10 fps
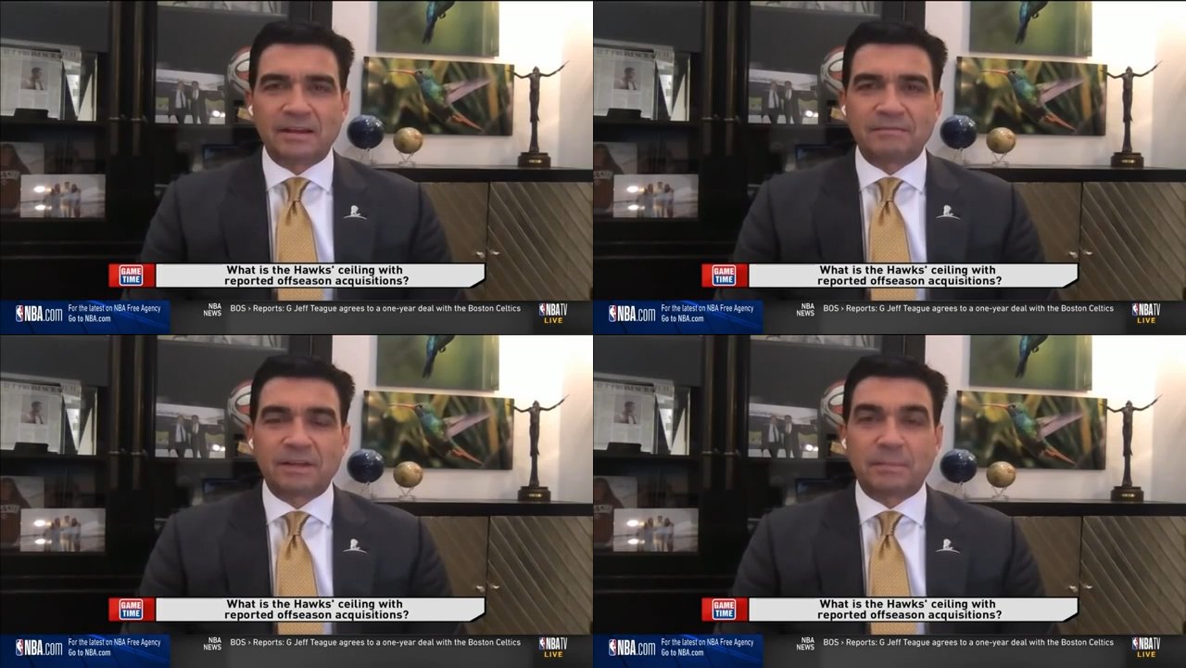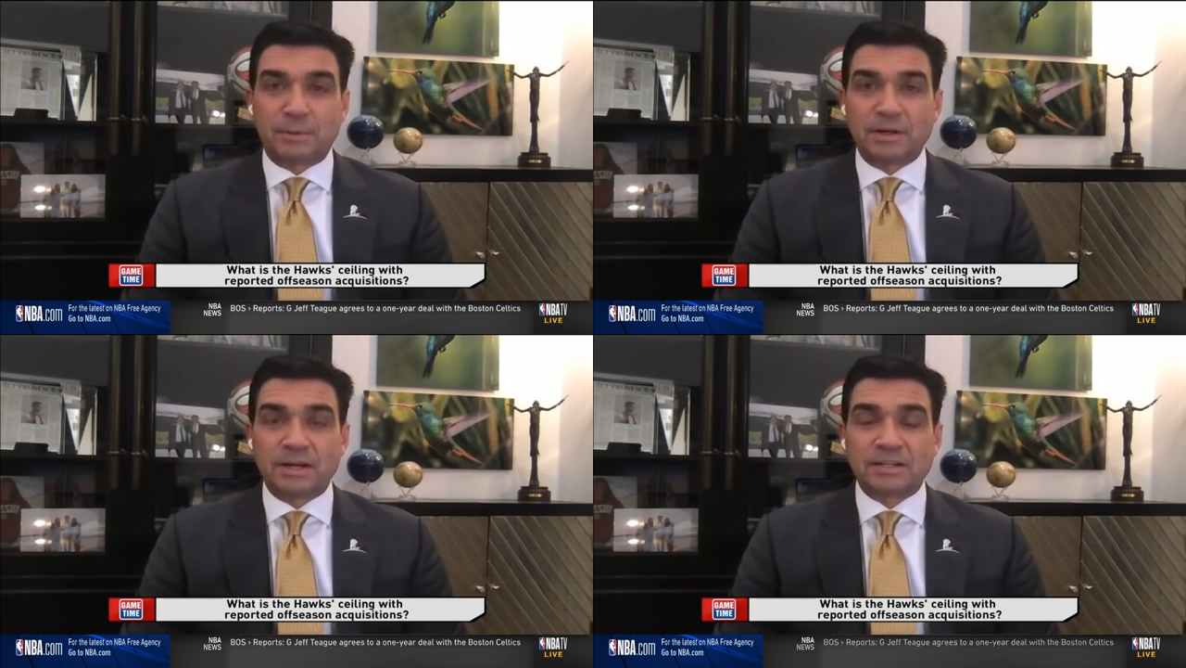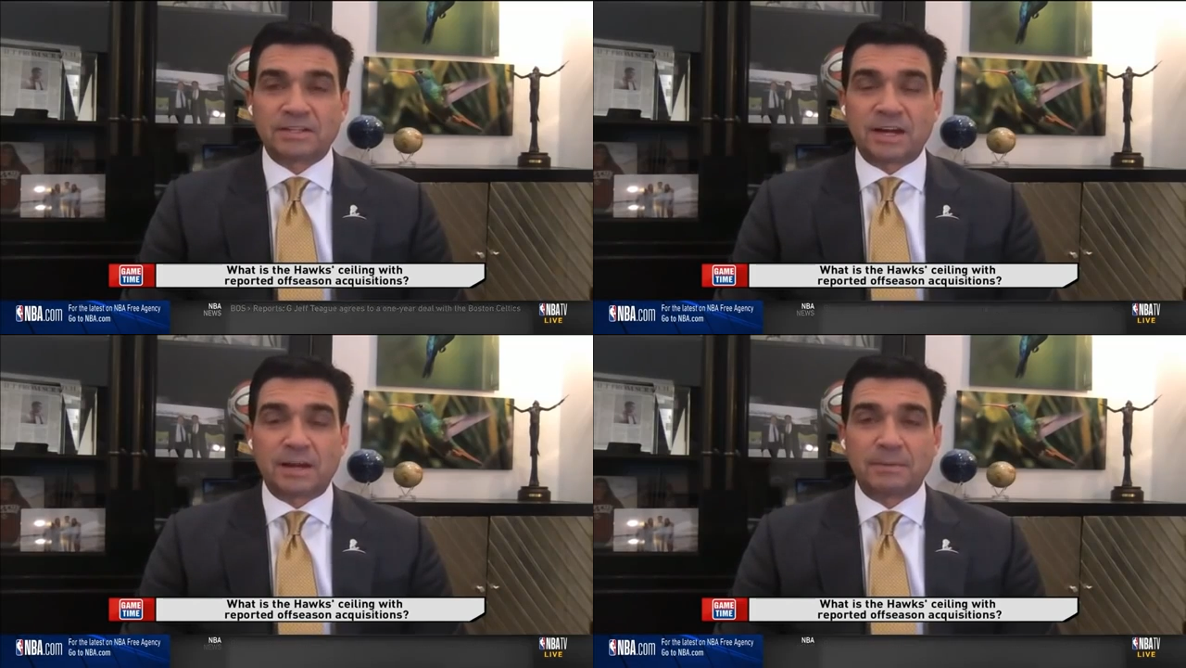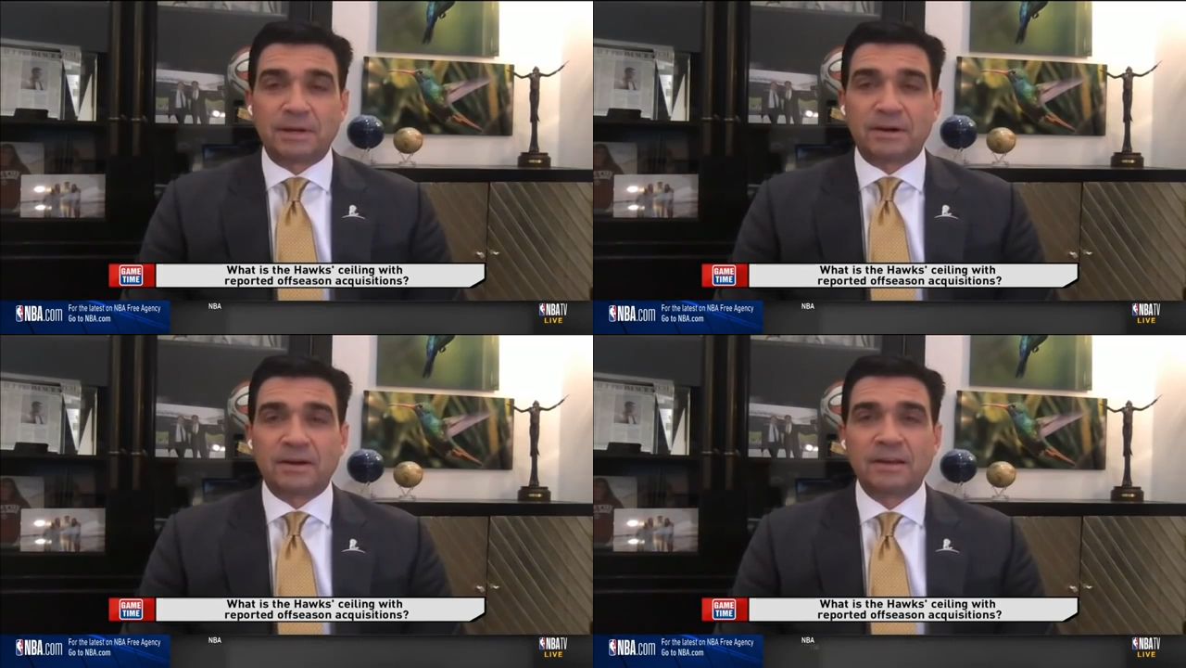They've done a pretty nice job
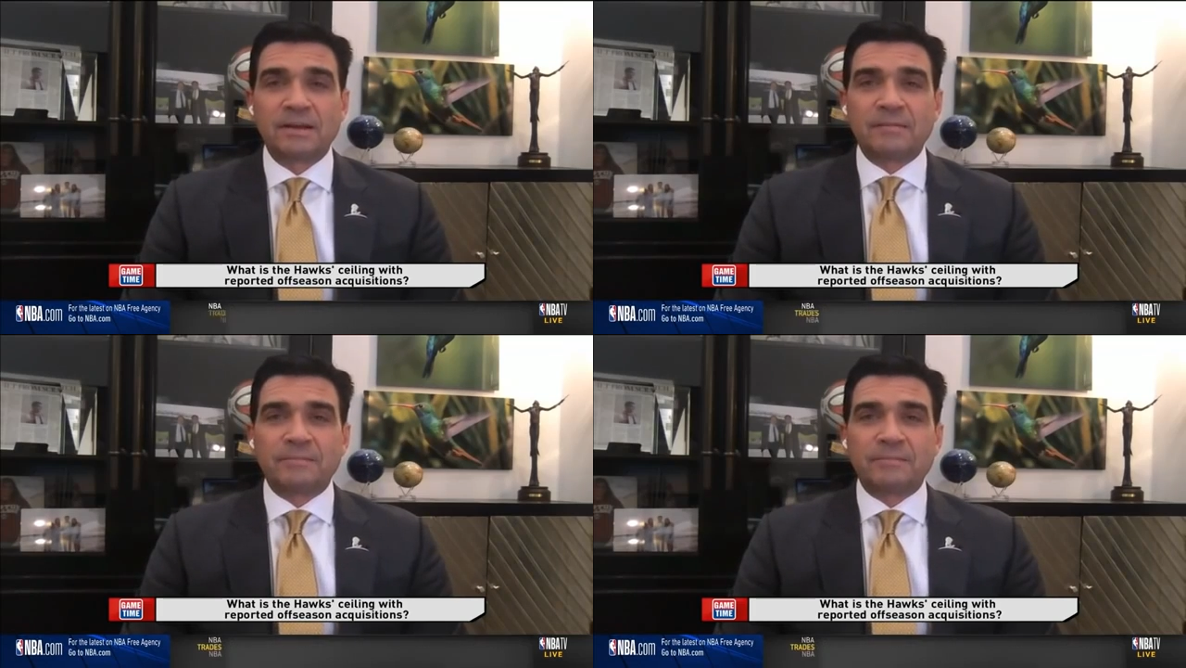here.